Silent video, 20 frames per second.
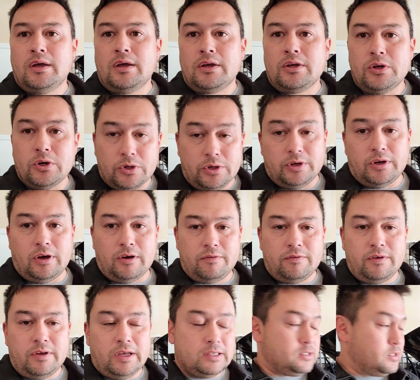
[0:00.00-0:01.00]
good enough.
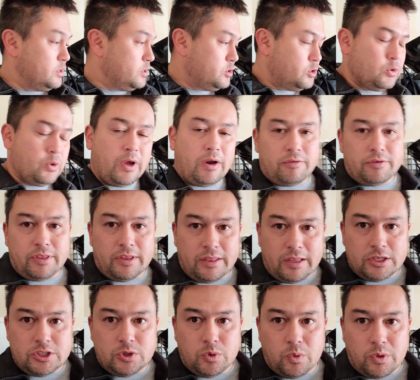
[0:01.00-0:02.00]
It's going to do everything
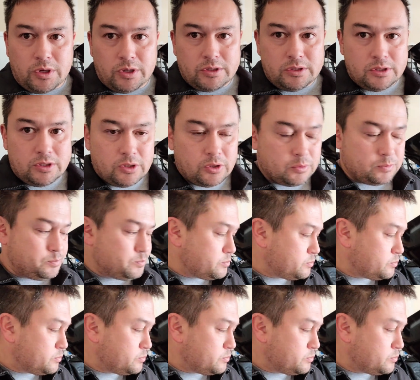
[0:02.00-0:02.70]
that you want it to do.